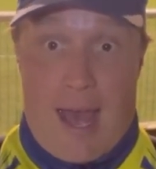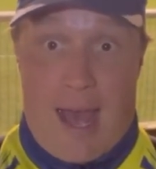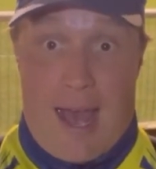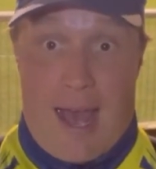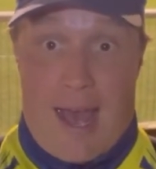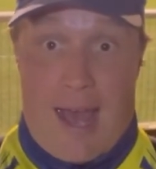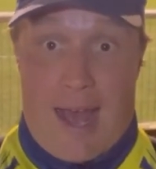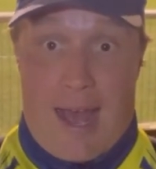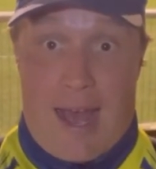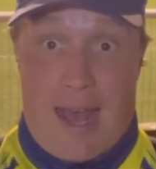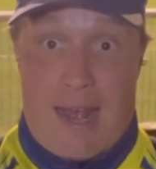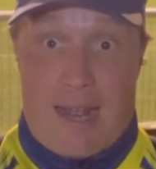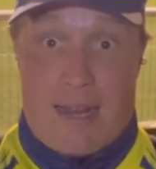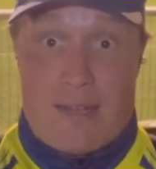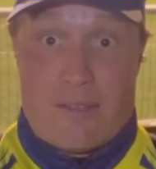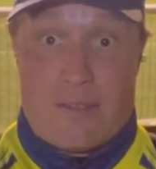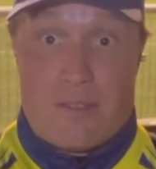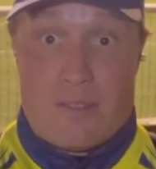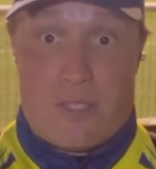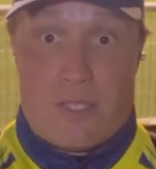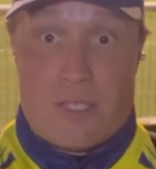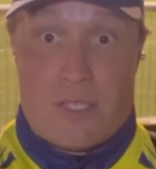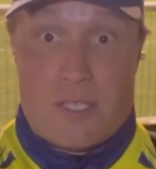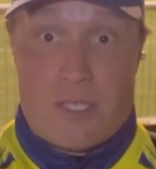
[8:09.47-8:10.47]

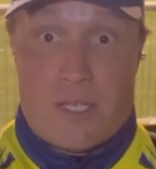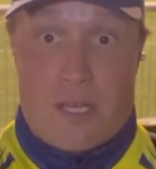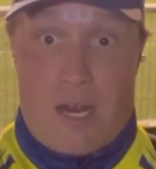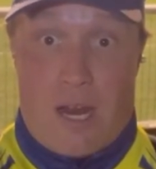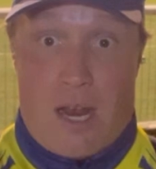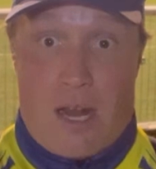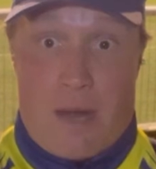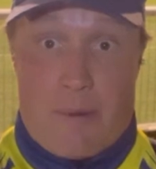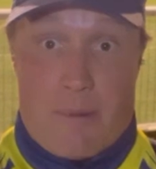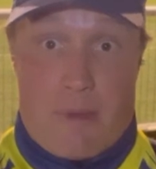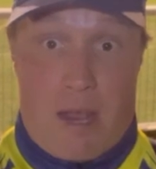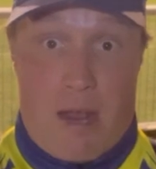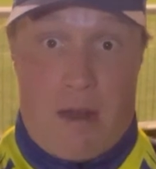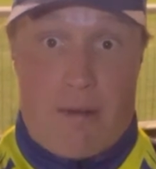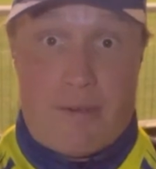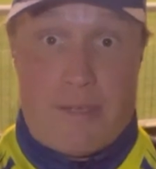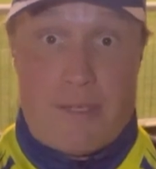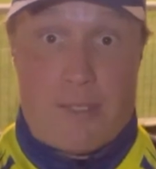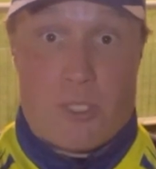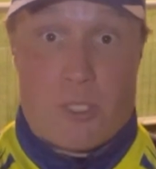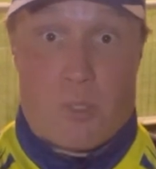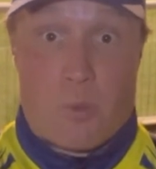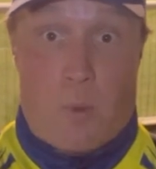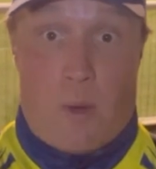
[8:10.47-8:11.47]
And I'm currently
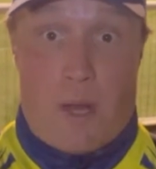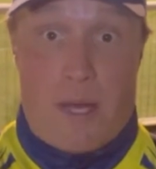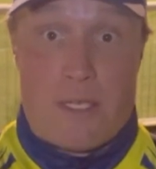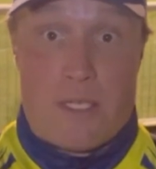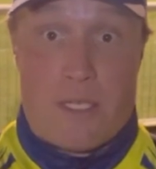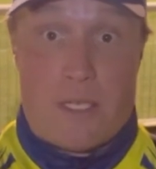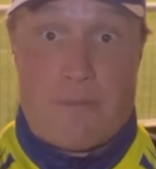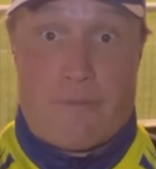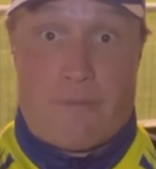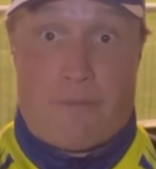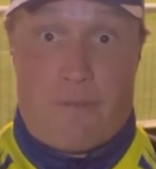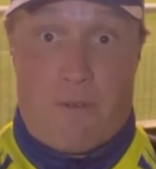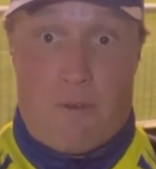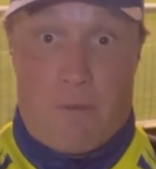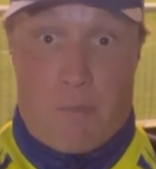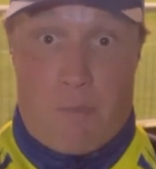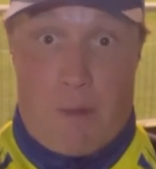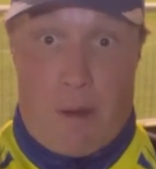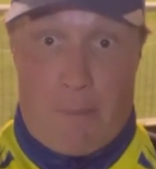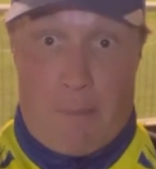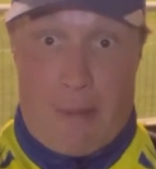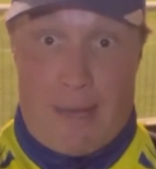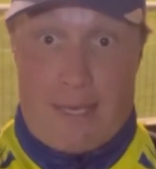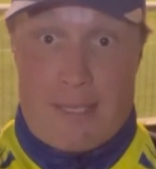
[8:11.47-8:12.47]
just waiting for
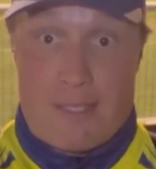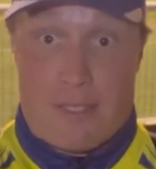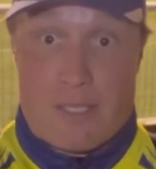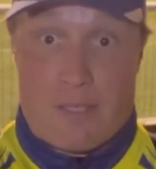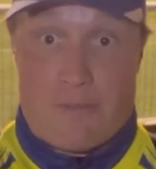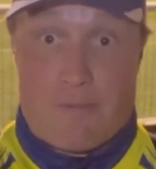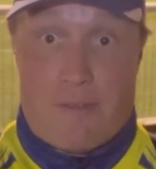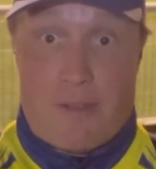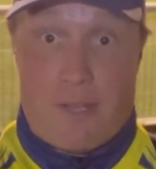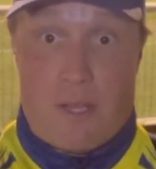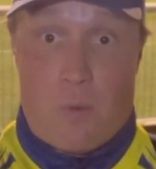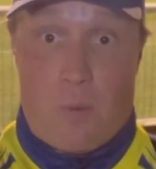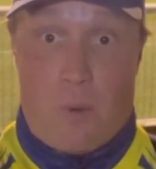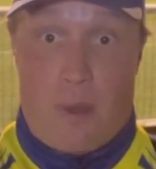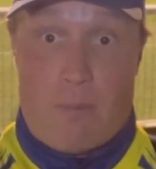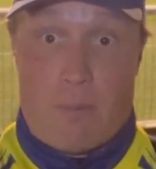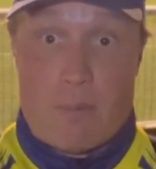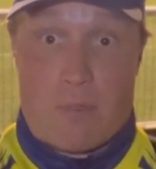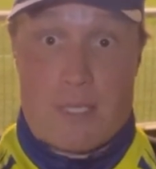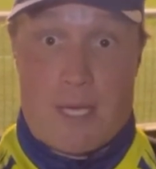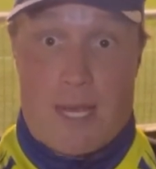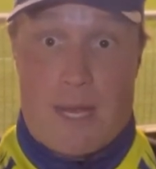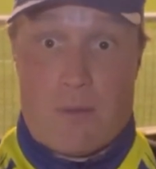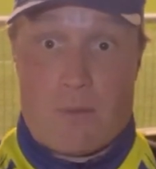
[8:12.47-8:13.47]
my mates, the fellow Witham
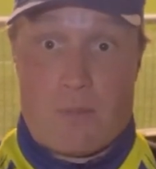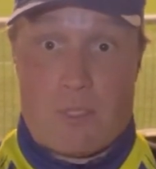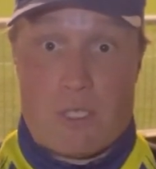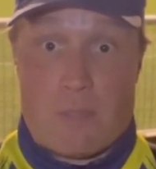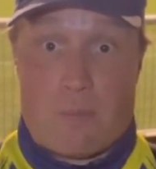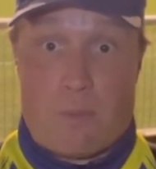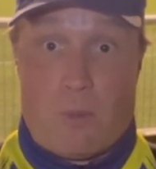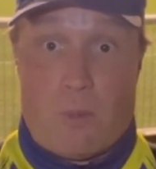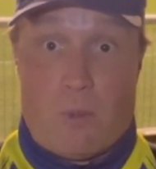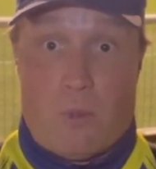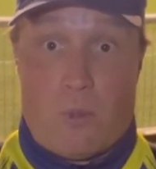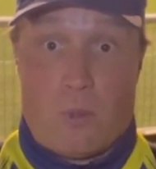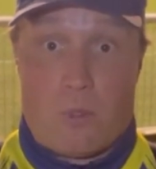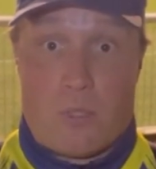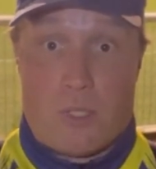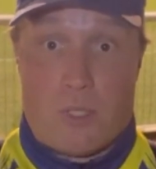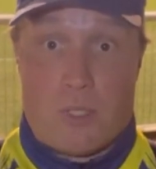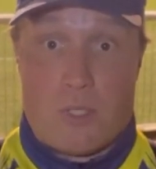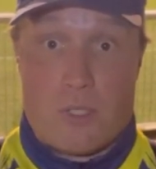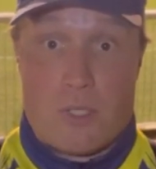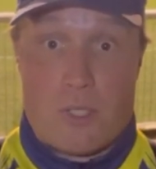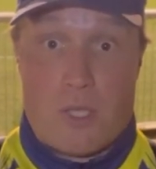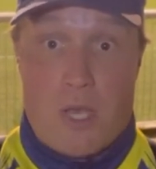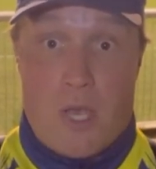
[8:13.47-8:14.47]
Town
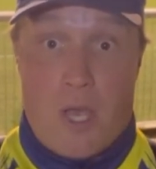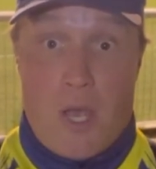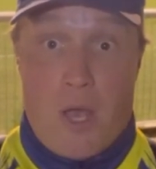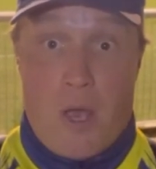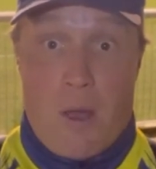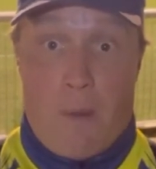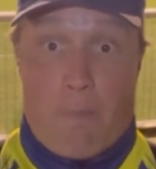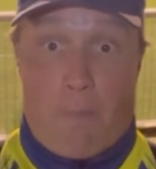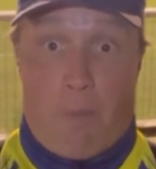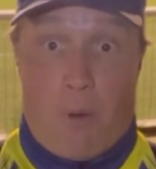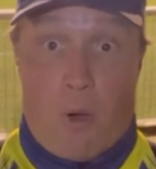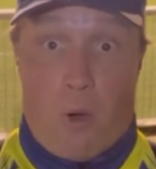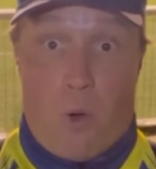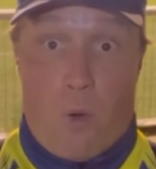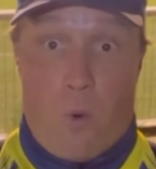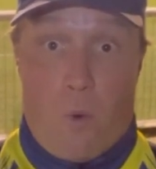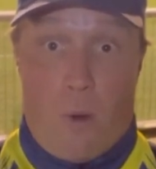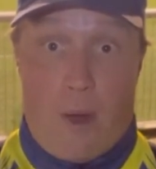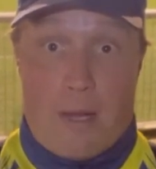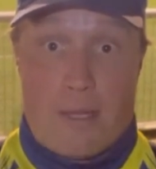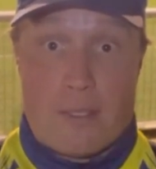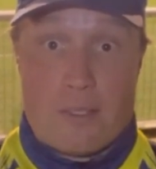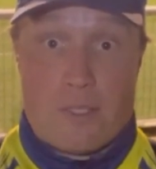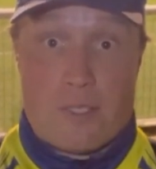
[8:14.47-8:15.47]
supporters, Paul
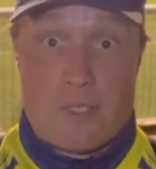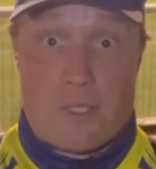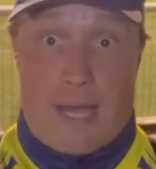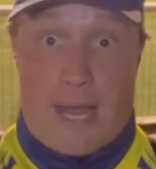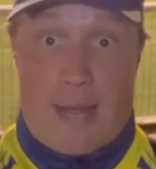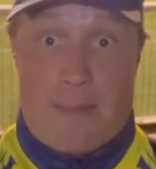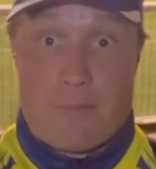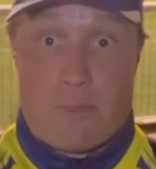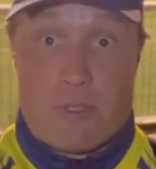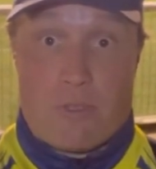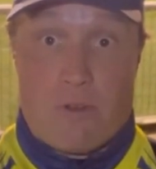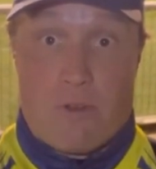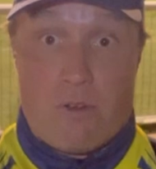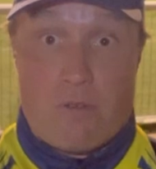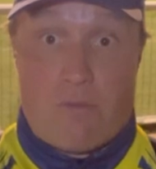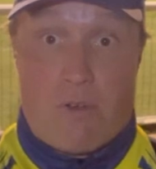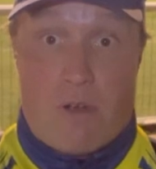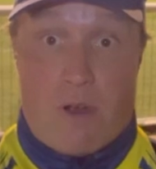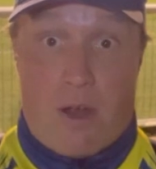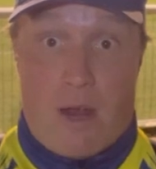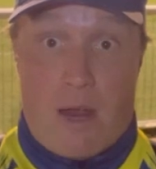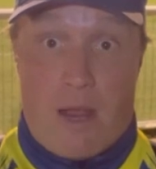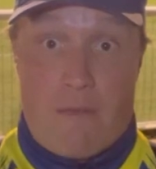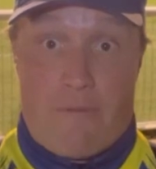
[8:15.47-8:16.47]
and Sam, to
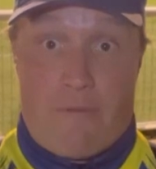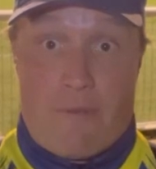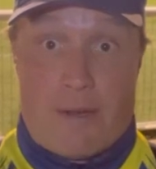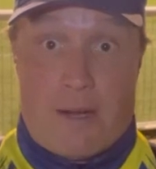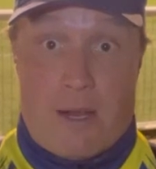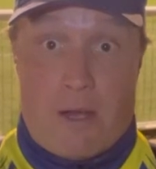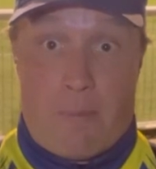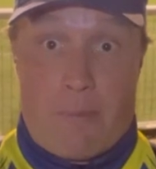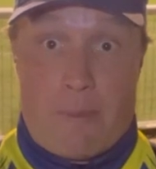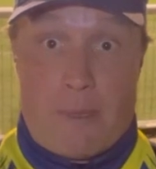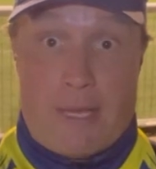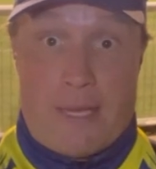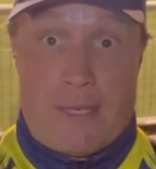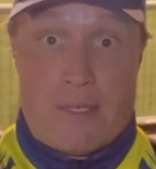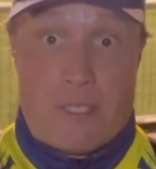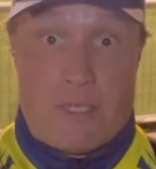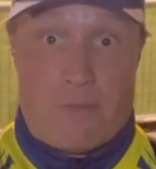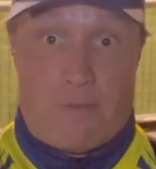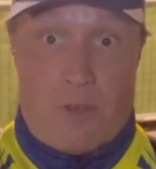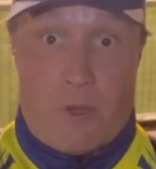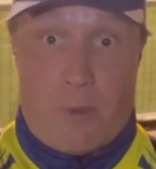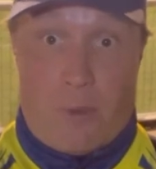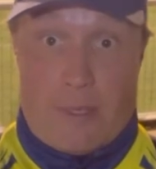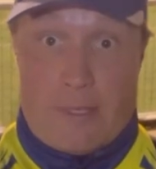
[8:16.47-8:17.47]
arrive, and I'll be
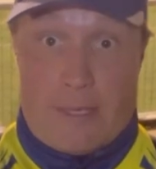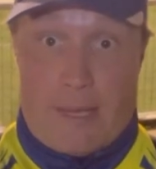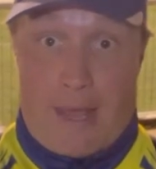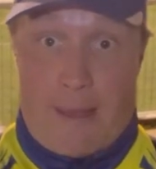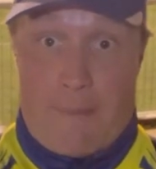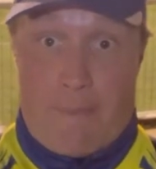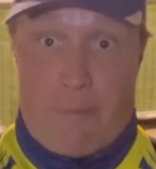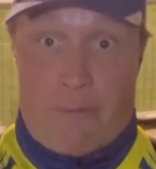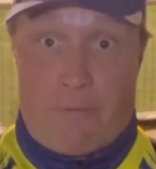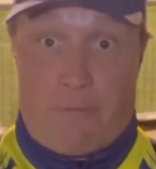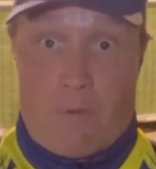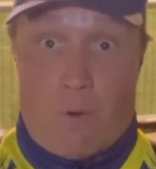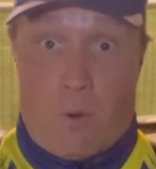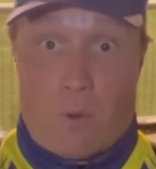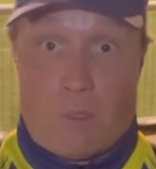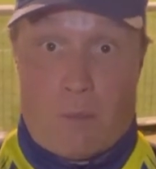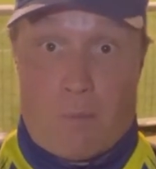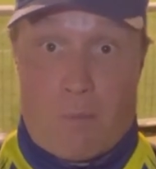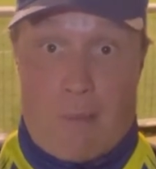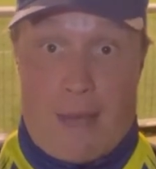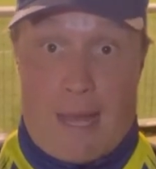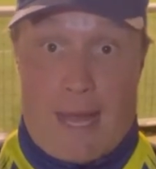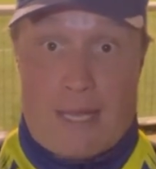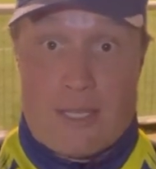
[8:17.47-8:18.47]
interviewing them before the
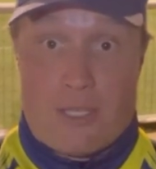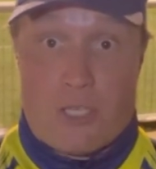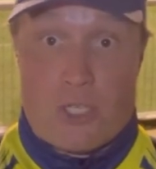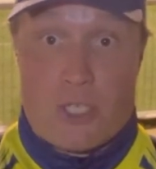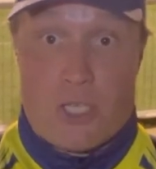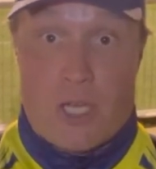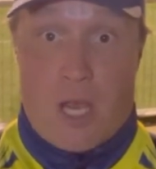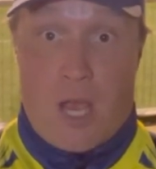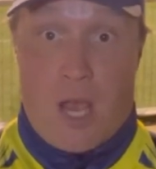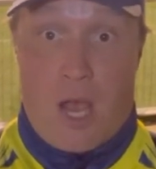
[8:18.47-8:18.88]
match.